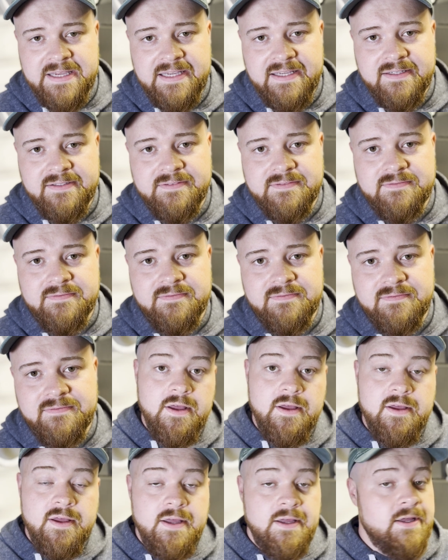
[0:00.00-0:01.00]
me.
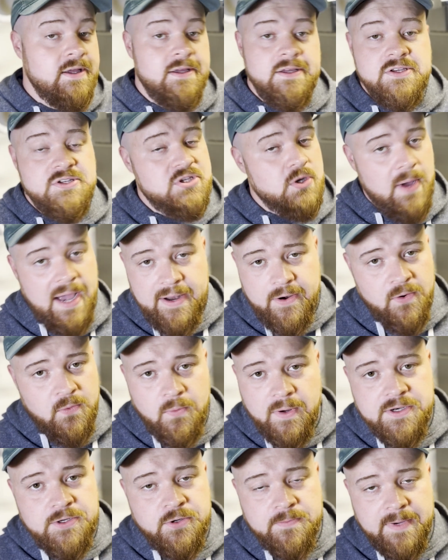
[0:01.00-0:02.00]
So I don't
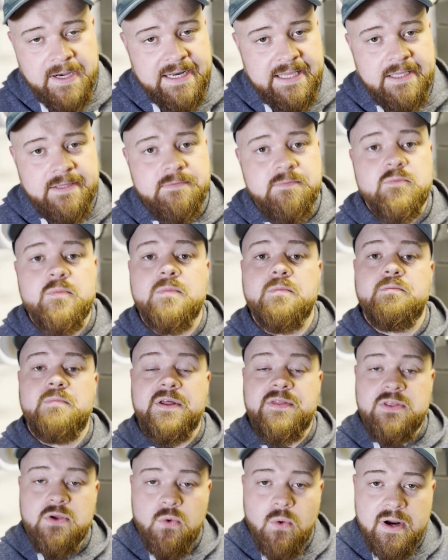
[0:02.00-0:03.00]
want your money,
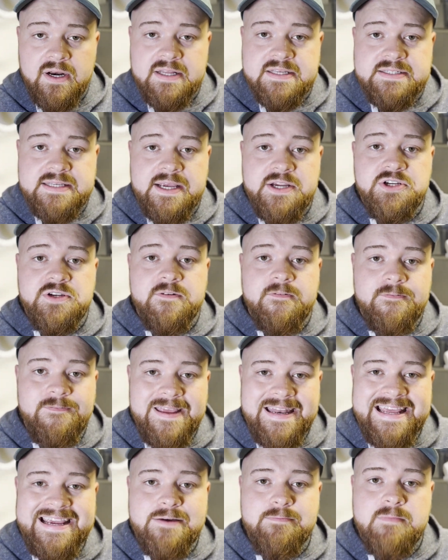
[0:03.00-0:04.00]
but the organization
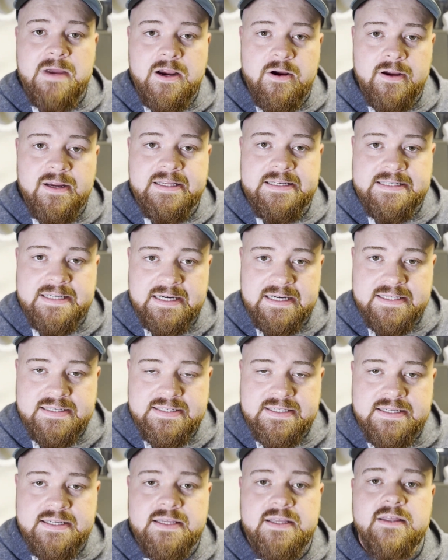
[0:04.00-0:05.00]
Feeding America
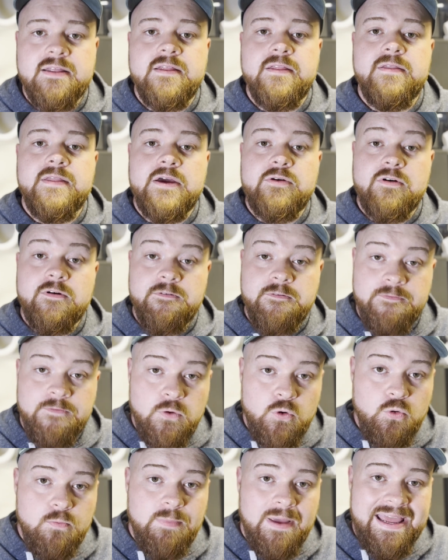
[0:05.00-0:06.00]
does. They're a
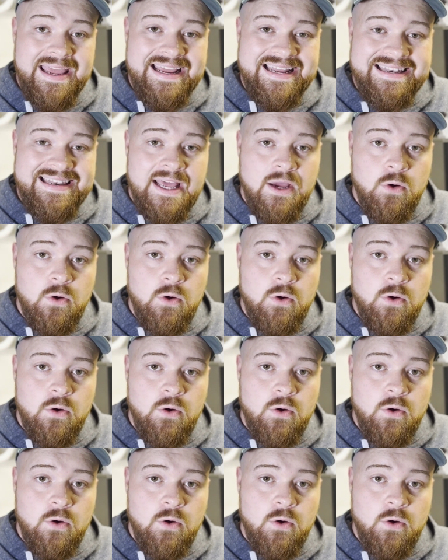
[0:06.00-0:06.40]
food bank